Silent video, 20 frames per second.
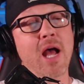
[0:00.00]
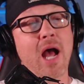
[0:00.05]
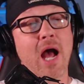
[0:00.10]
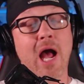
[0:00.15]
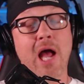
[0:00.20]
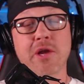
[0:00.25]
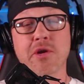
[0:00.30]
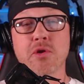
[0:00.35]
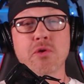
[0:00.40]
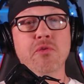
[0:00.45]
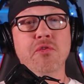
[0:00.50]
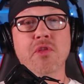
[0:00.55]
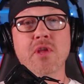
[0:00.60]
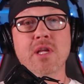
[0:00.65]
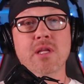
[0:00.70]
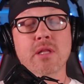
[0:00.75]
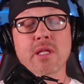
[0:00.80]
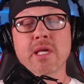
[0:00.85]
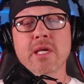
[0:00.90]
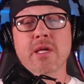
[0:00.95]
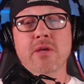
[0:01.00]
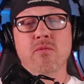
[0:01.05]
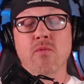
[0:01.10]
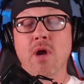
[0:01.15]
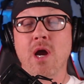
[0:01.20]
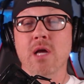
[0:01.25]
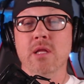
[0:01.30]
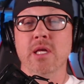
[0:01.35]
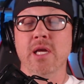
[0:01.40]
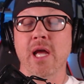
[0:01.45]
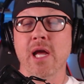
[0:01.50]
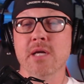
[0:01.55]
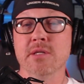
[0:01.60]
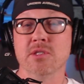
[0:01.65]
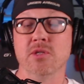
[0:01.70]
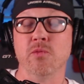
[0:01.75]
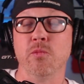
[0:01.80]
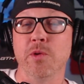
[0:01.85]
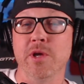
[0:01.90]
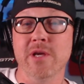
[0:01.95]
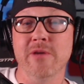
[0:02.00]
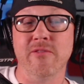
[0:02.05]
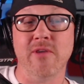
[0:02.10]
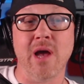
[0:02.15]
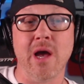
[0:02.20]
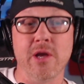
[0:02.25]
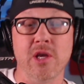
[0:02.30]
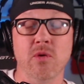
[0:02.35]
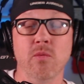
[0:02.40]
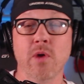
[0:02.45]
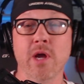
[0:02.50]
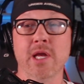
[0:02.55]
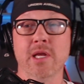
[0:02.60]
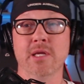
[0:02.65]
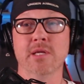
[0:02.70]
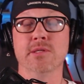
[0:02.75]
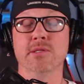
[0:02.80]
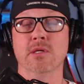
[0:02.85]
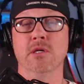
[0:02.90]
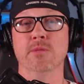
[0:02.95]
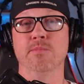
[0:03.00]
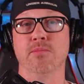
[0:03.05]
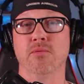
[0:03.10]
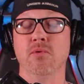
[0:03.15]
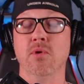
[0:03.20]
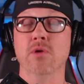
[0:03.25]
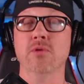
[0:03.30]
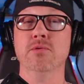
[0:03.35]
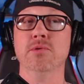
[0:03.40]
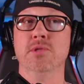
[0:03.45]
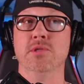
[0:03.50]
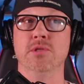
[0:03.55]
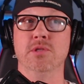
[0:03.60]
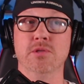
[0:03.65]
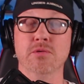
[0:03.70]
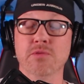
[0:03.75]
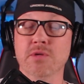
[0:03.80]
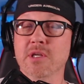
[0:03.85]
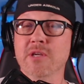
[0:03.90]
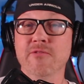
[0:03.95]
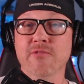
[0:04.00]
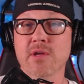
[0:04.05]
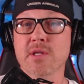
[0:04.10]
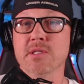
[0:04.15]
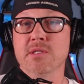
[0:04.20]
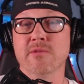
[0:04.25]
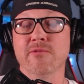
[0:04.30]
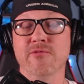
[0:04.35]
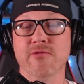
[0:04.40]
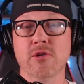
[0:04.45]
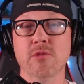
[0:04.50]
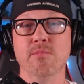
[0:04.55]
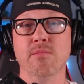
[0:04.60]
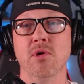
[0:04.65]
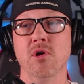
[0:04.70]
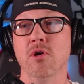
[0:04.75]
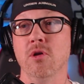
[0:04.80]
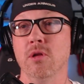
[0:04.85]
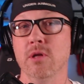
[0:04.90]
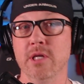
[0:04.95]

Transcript: I do think Lincoln Riley has to reevaluate his approach to defensive football.